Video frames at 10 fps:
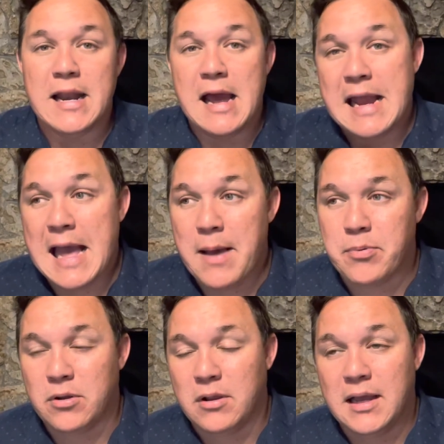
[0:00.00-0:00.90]
not
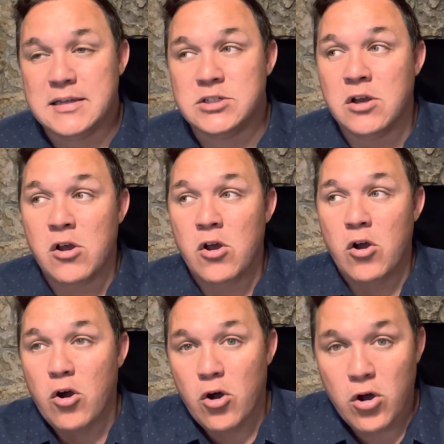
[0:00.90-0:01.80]
capitalize
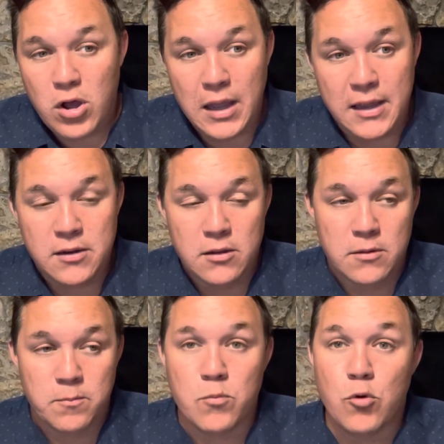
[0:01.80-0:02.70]
on
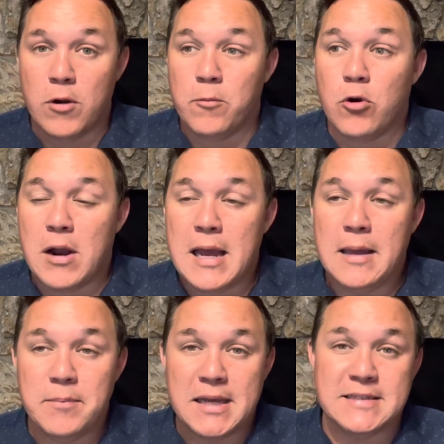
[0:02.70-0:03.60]
more and more
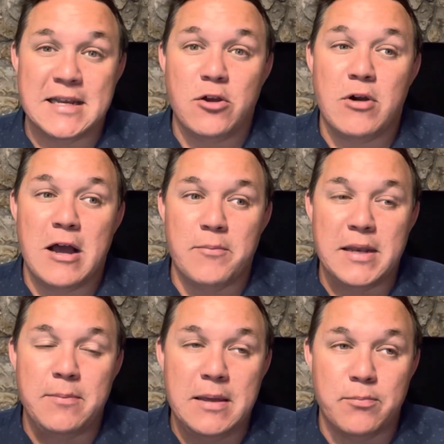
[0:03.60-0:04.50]
hype, because they know how
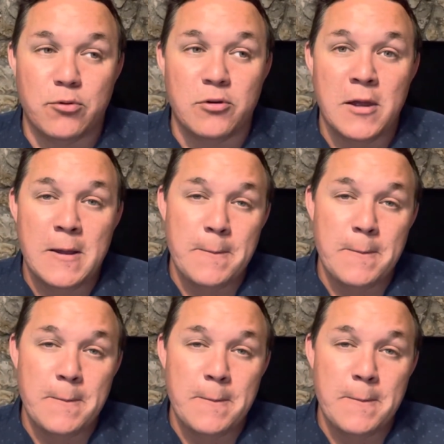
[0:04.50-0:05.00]
many people,